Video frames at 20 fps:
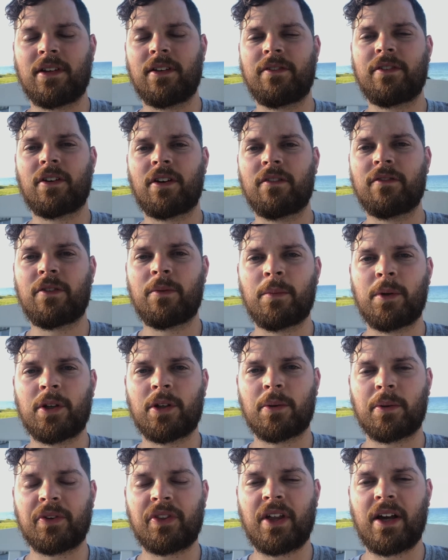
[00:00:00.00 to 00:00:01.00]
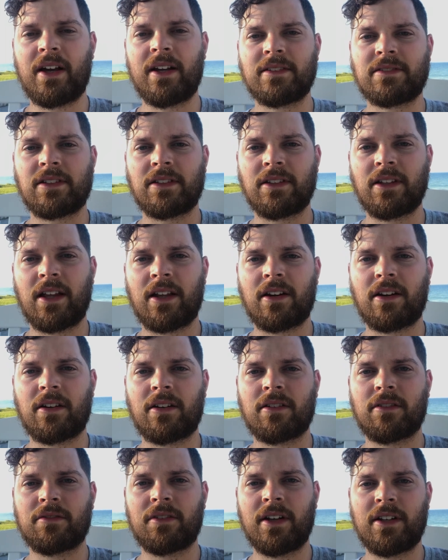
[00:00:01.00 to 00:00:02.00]
If you're unfamiliar with that, it's a
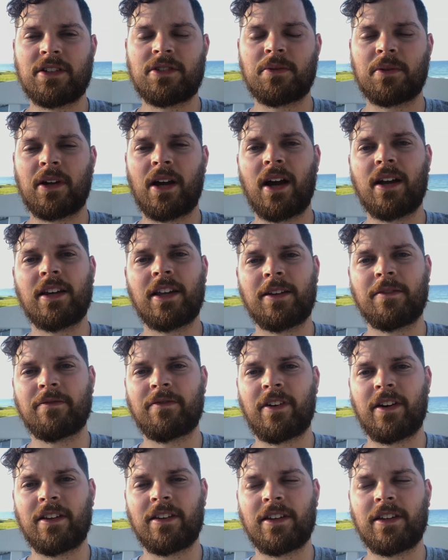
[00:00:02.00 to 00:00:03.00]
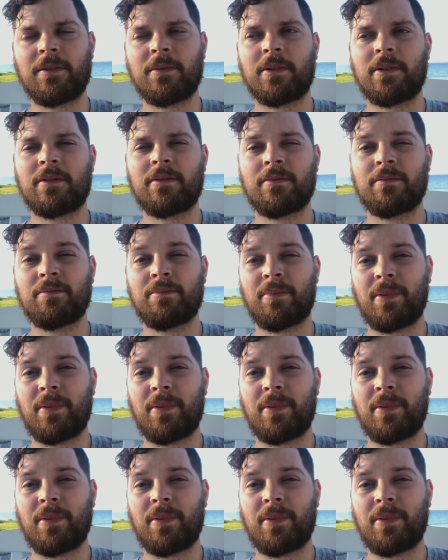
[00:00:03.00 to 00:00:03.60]
letter written to a guy named Philemon